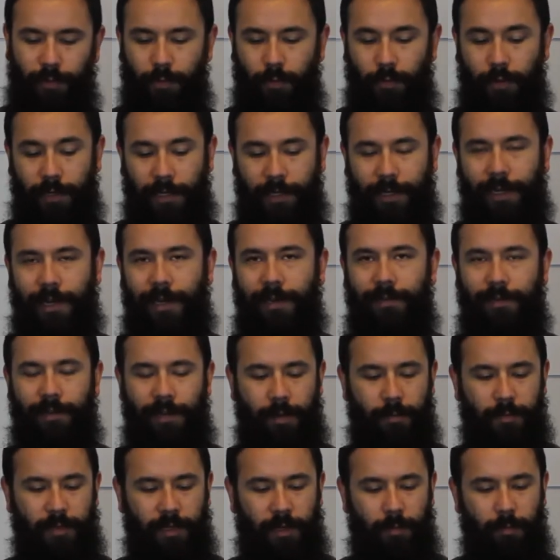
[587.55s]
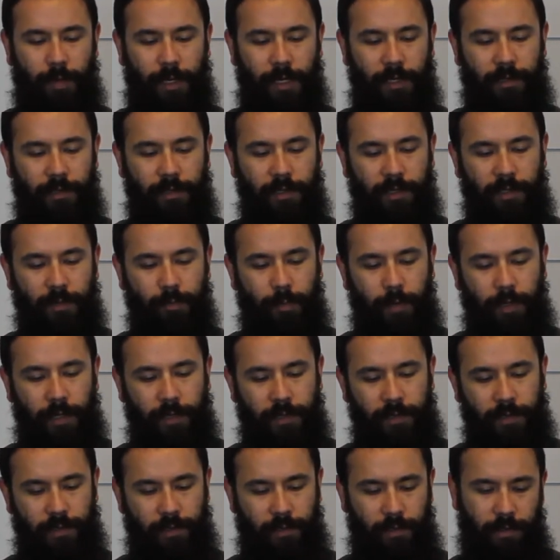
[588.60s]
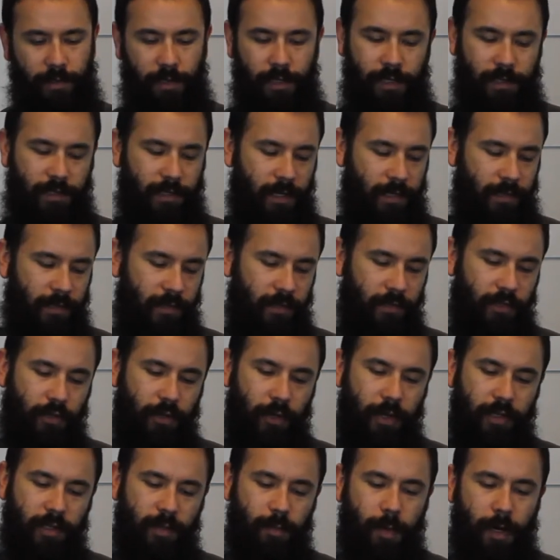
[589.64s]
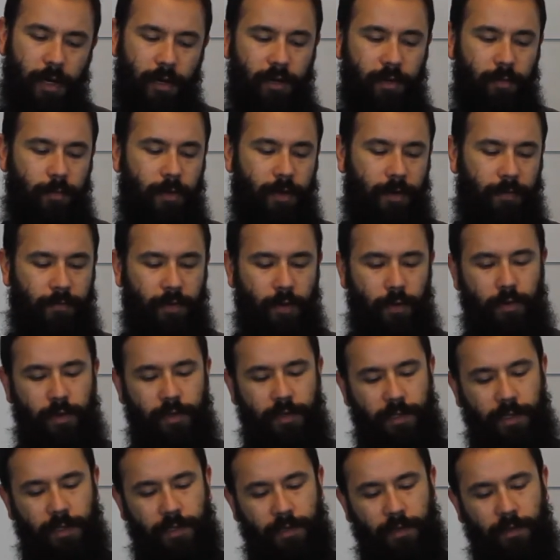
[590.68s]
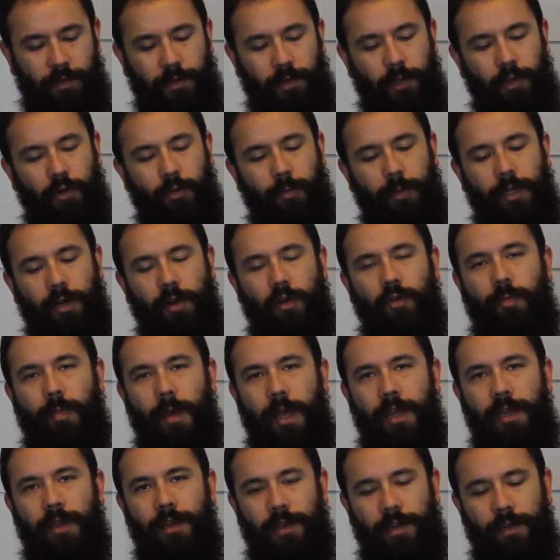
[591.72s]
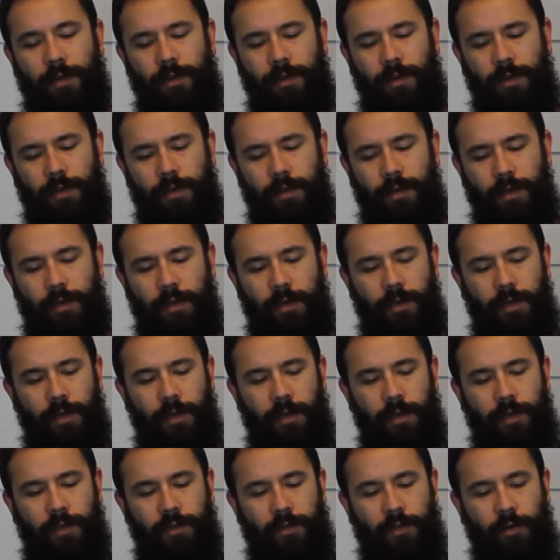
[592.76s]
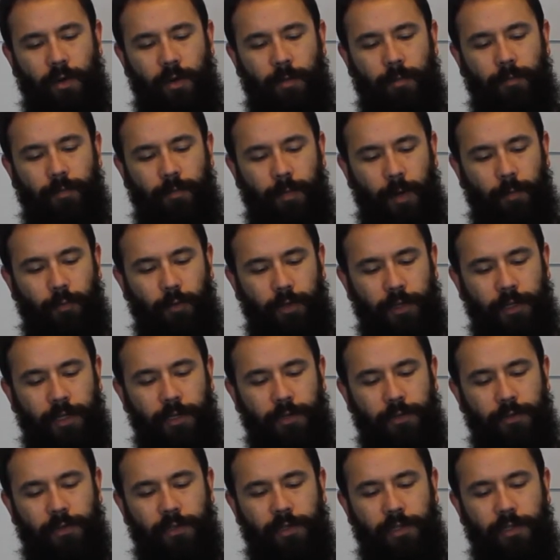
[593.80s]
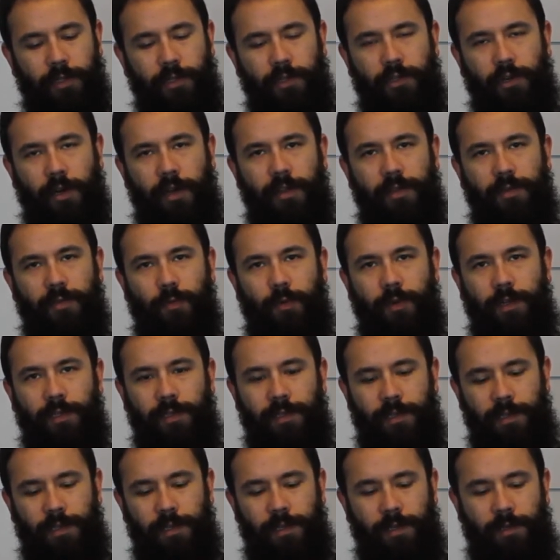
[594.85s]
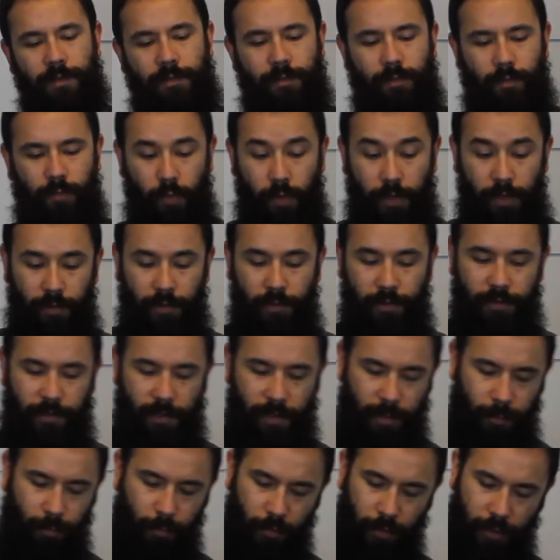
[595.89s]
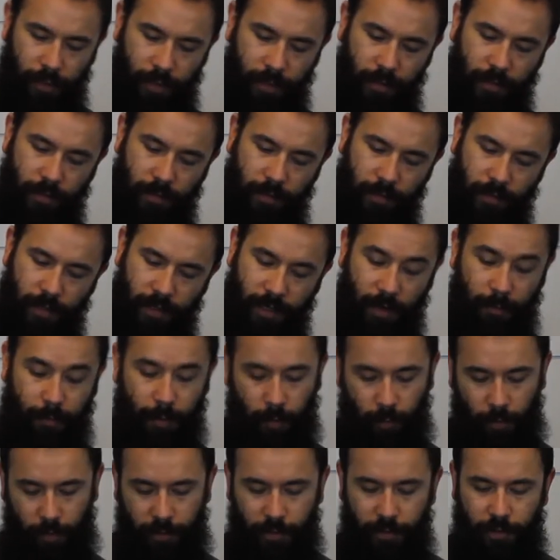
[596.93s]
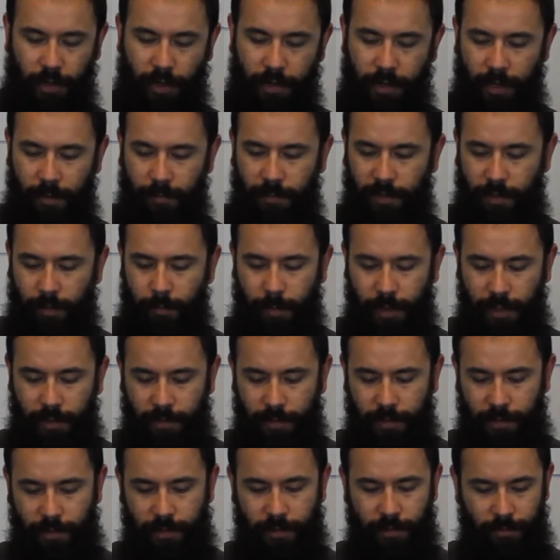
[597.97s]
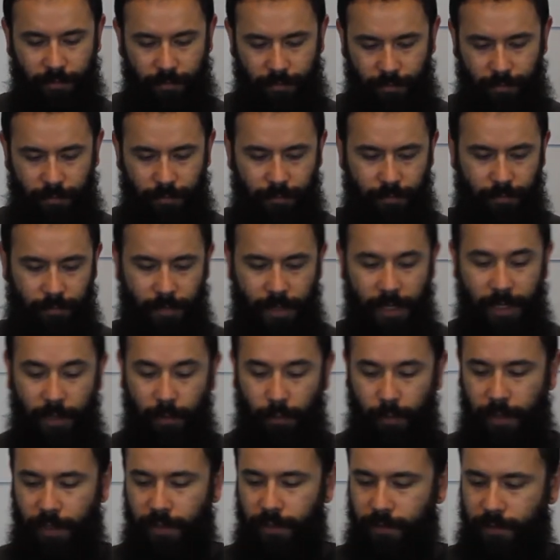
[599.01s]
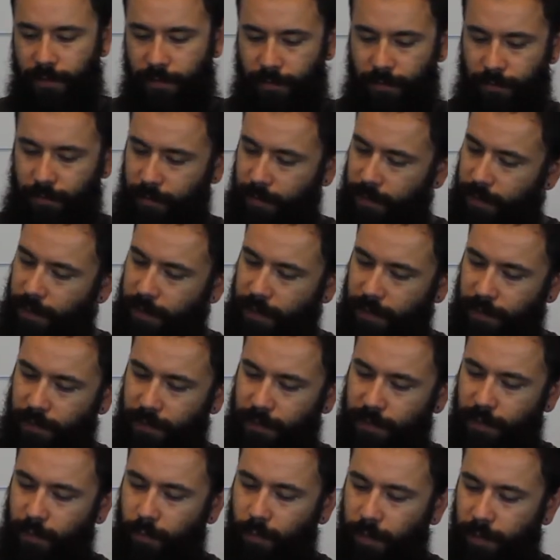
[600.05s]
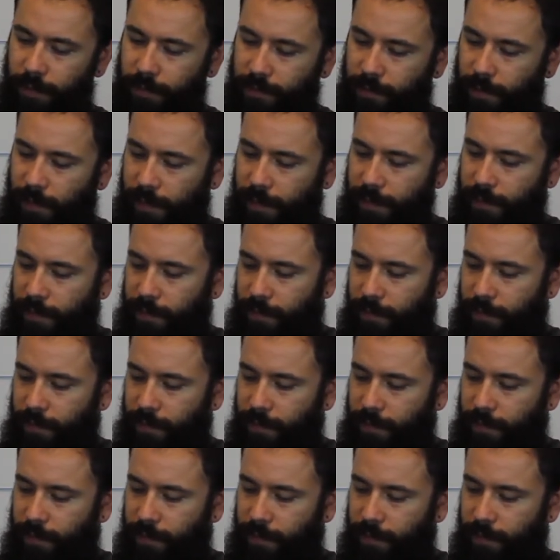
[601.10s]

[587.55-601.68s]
one I got in Amazon Basics, but it says it's a transparent, but I've noticed it's a little bit opaque. So I'm really interested to try this one and see what it looks like printed. And I've been wanting to try the Amazon Basics anyway, just to see what it's like.